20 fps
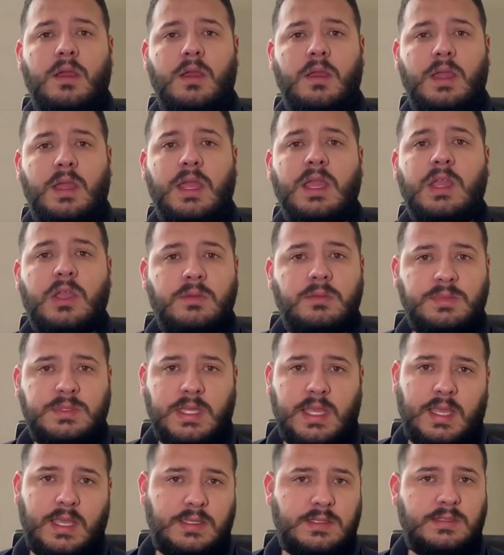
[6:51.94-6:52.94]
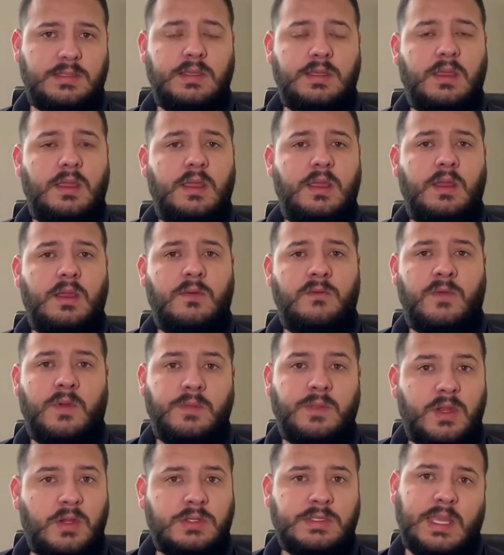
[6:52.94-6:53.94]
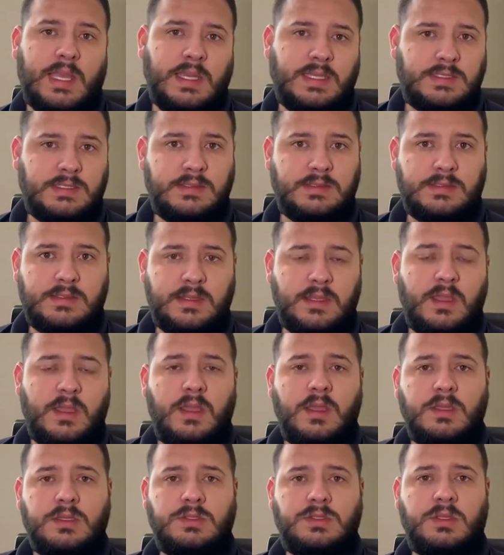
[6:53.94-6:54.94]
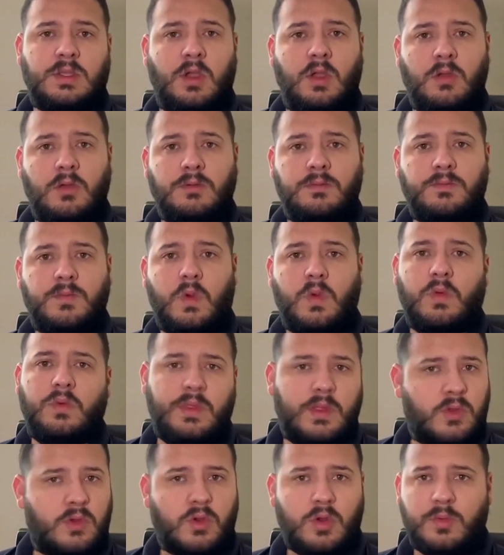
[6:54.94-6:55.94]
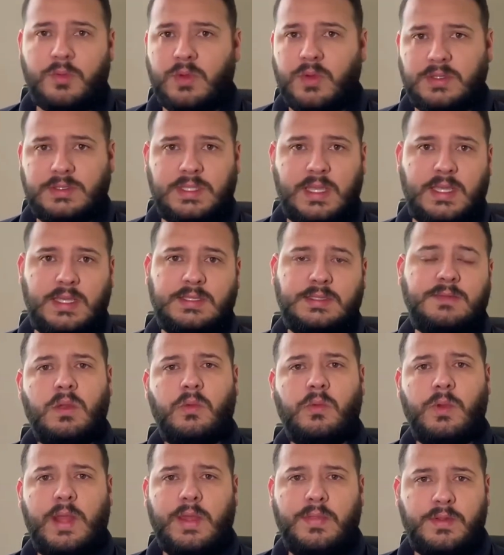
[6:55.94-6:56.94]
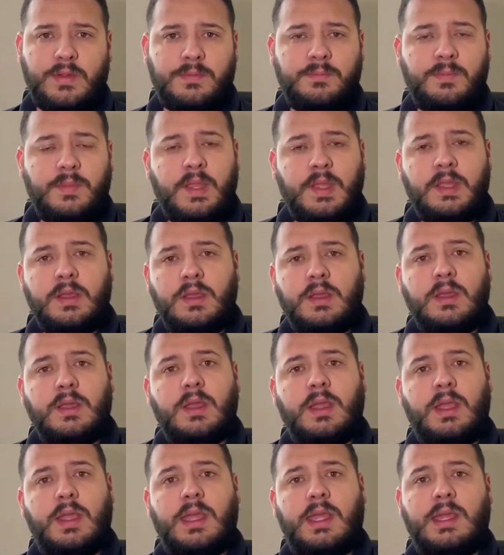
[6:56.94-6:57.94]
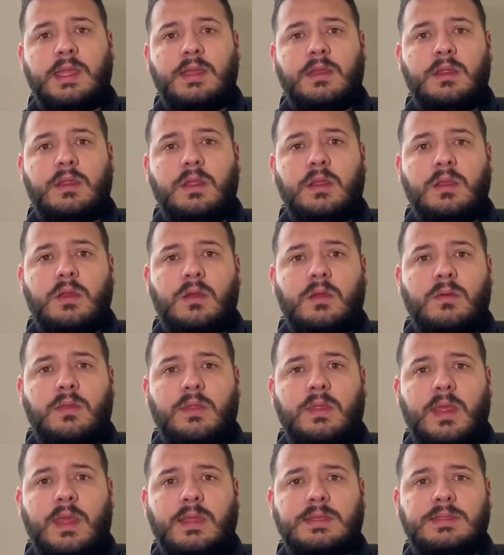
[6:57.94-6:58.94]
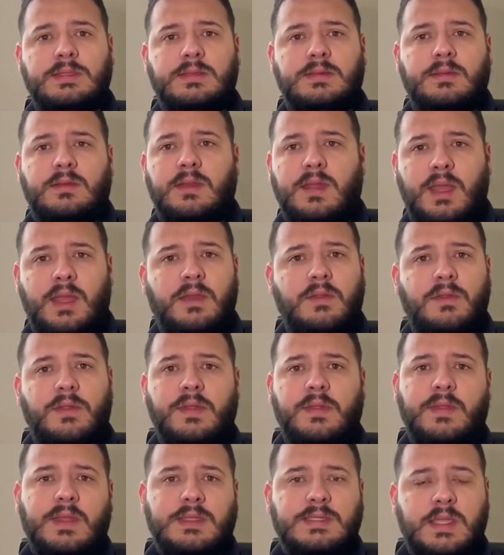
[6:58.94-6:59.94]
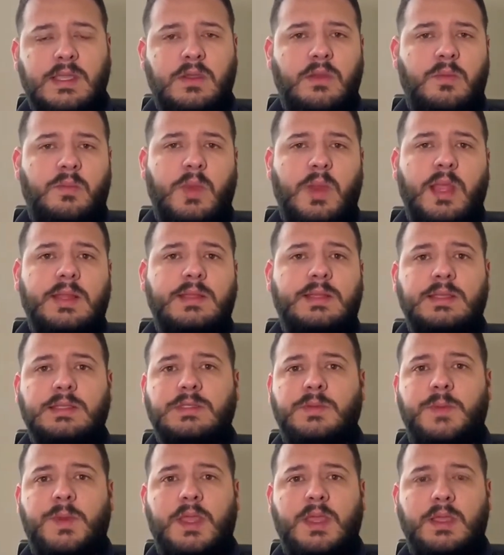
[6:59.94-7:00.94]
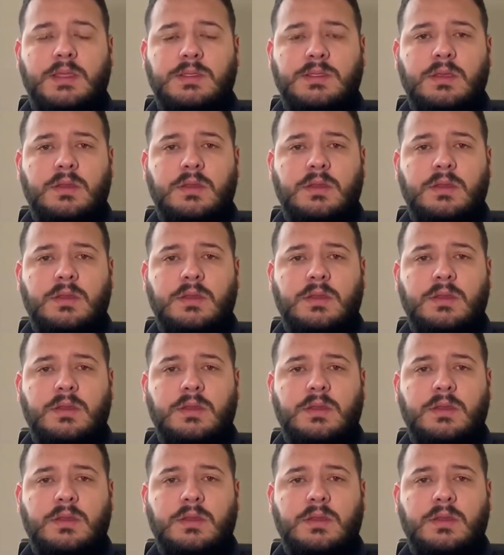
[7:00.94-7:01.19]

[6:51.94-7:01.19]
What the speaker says: income tax, from their taxes, so, or the corporate tax rather. And, you know, I don't think that's a good practice, because, you